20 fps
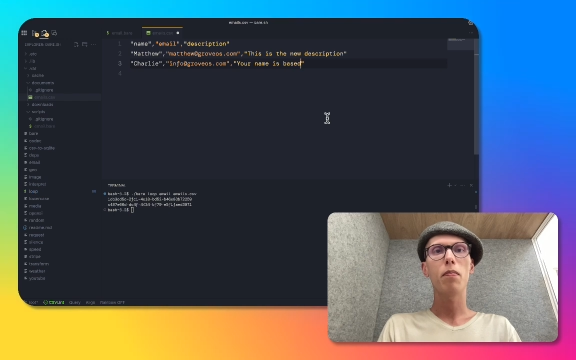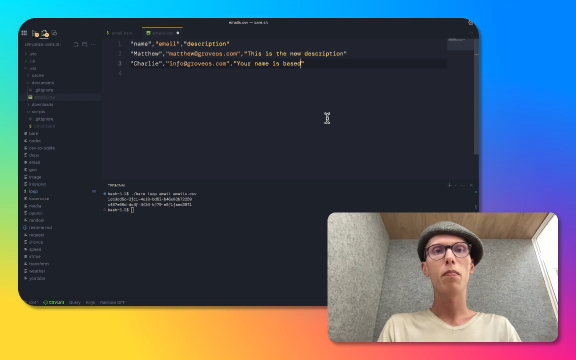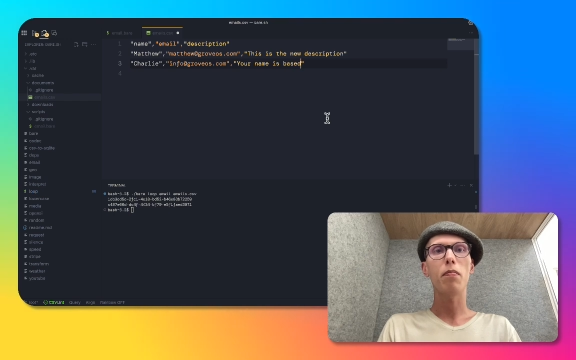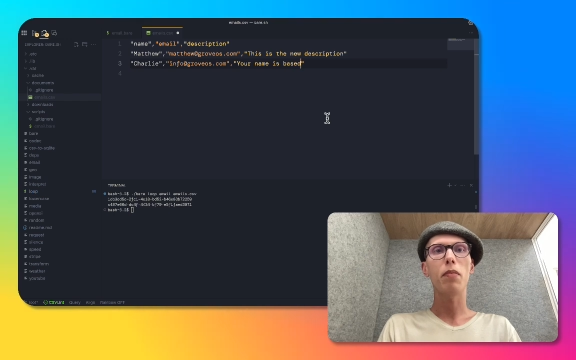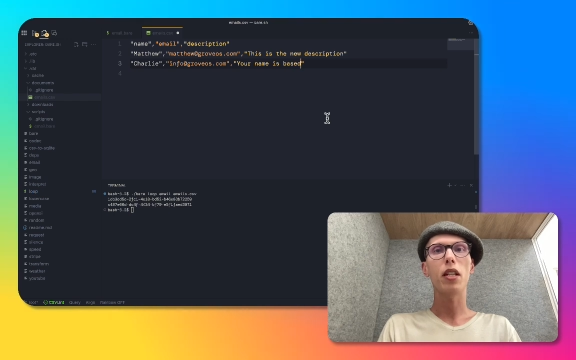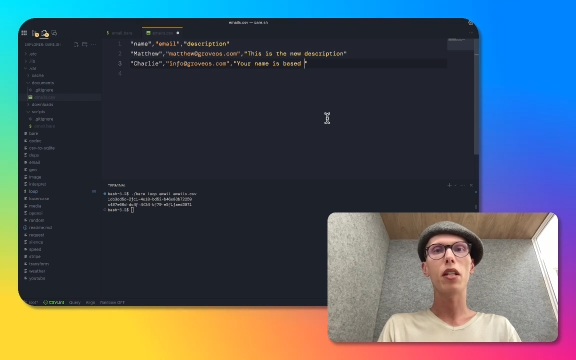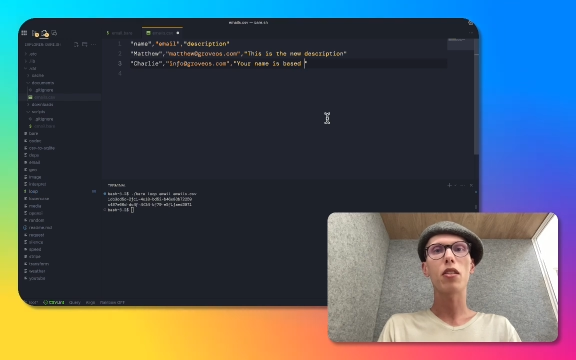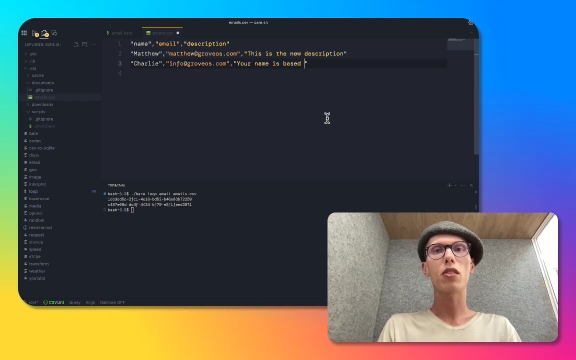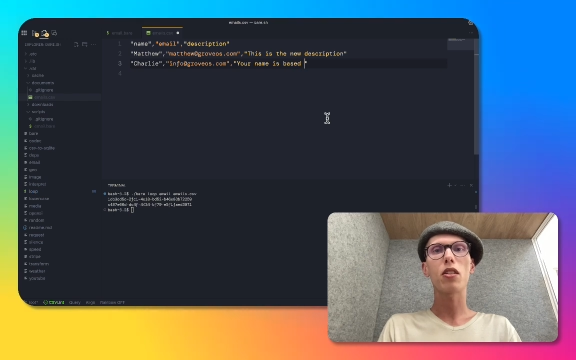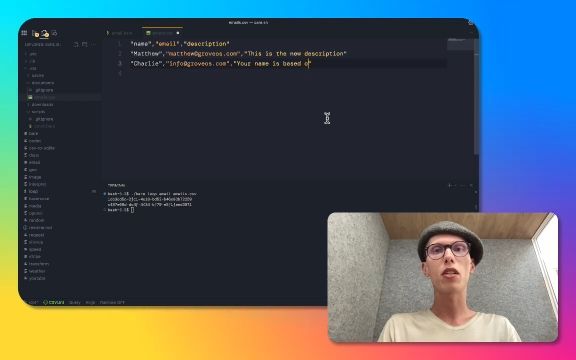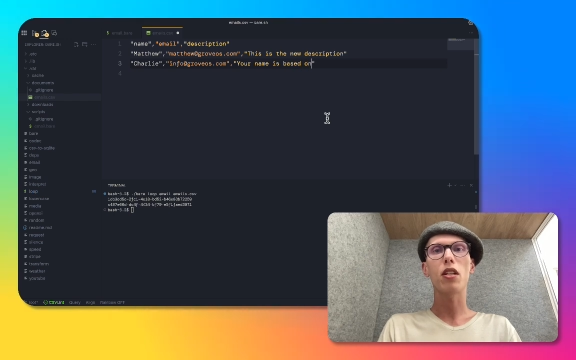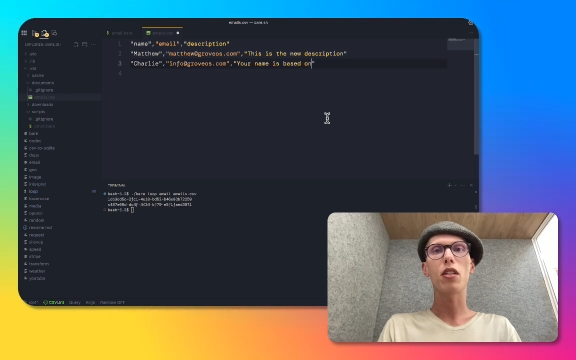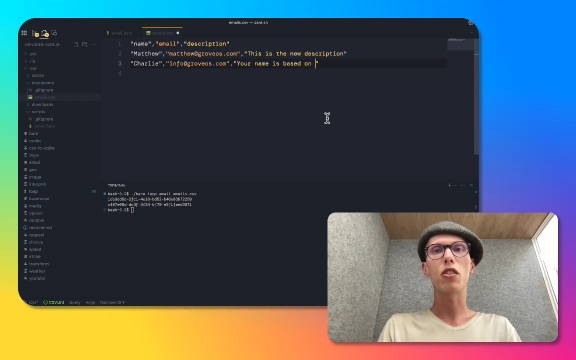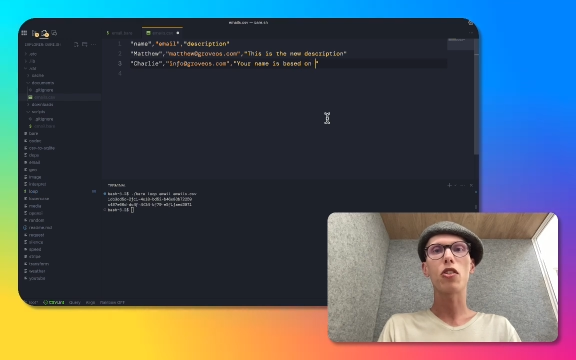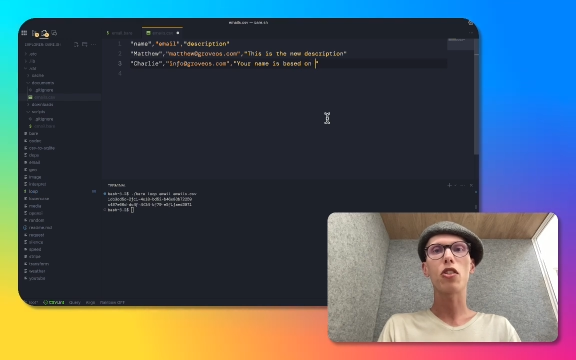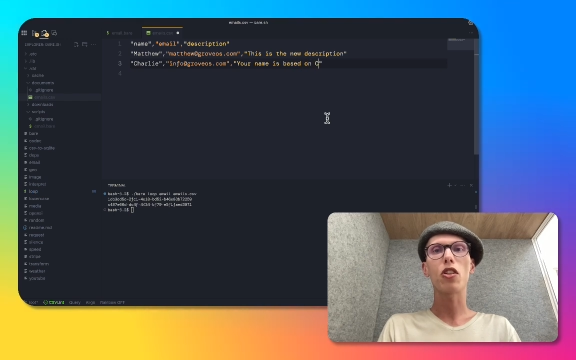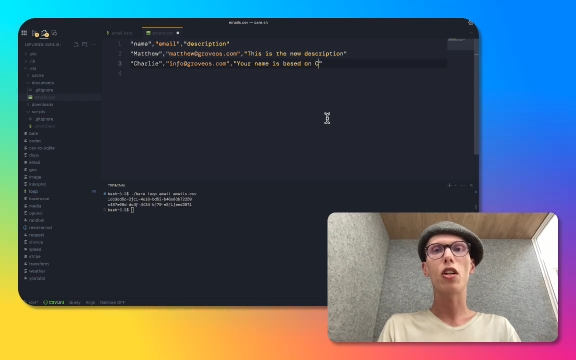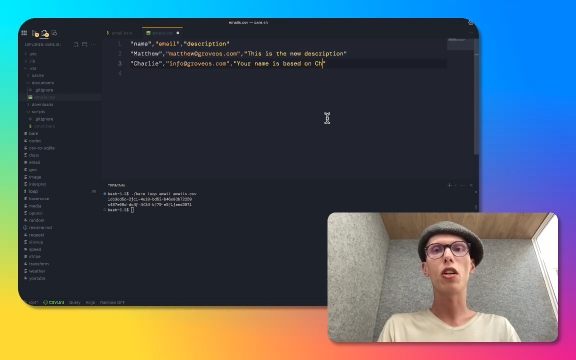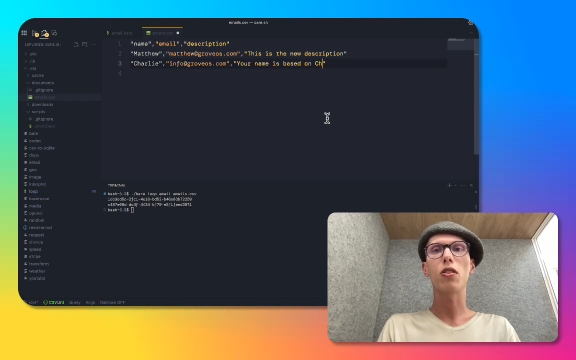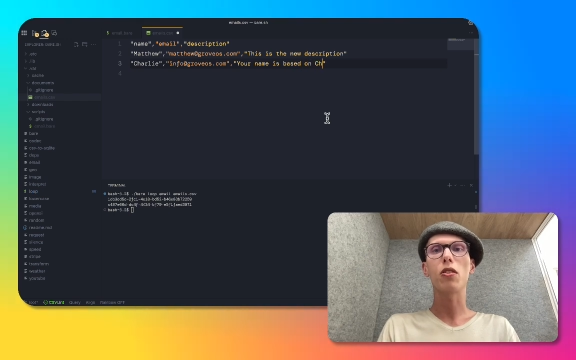based on
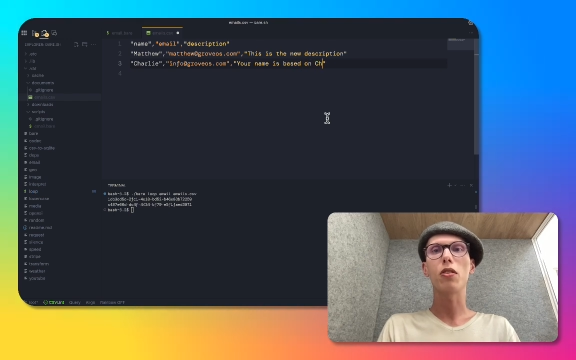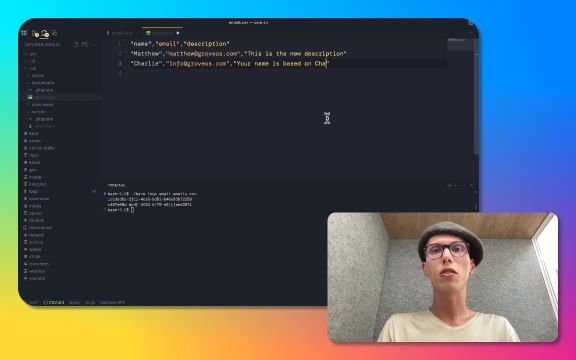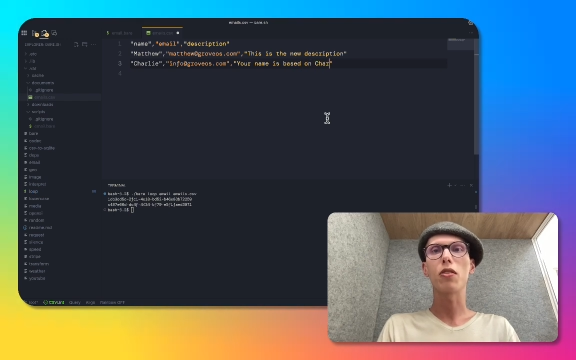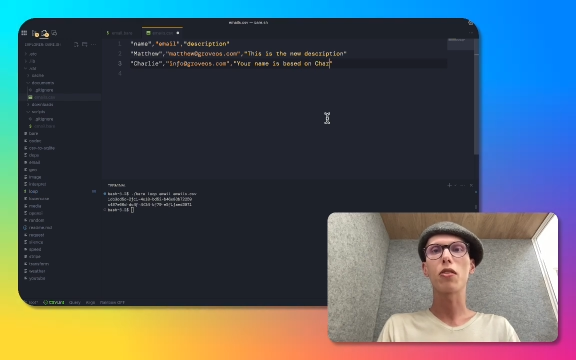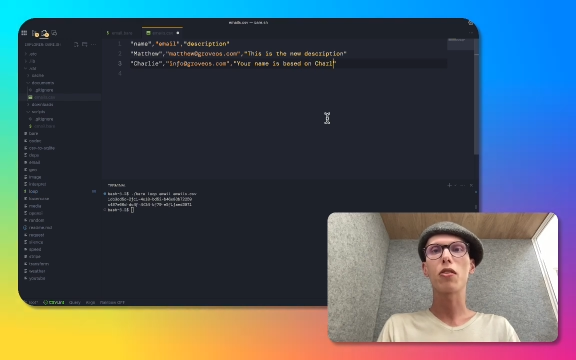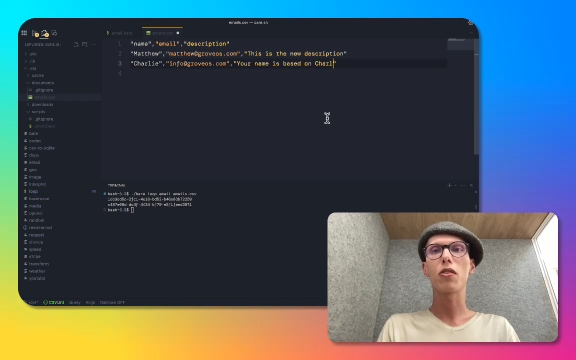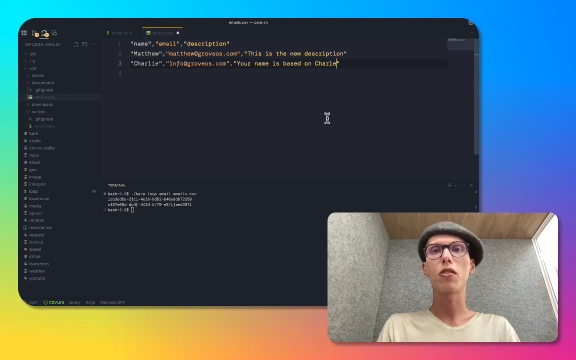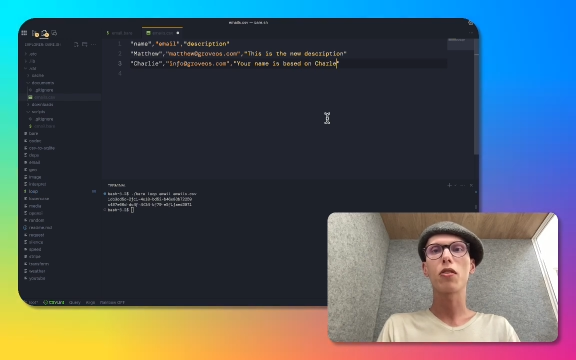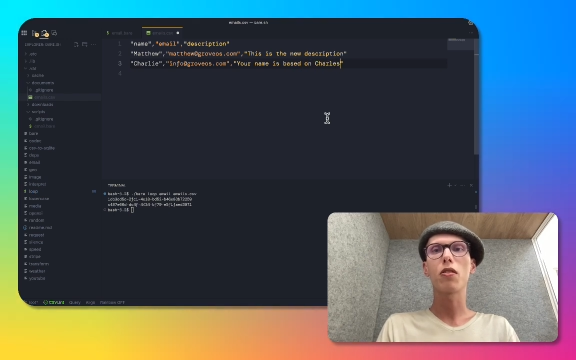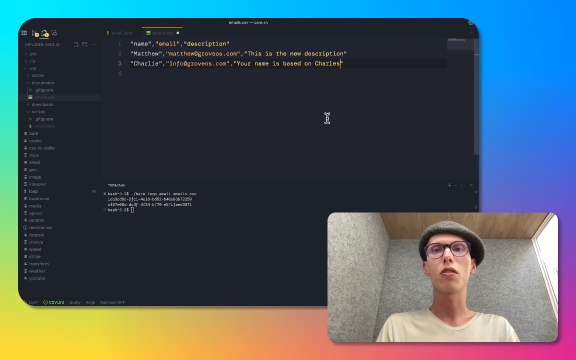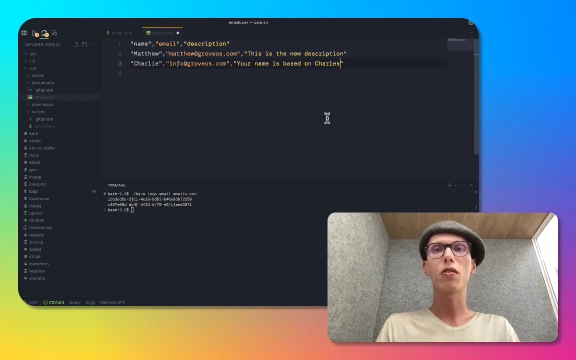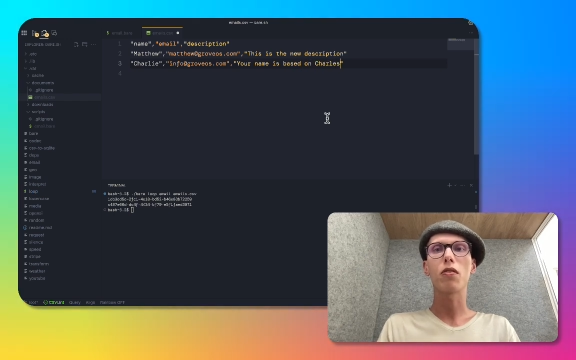Charles,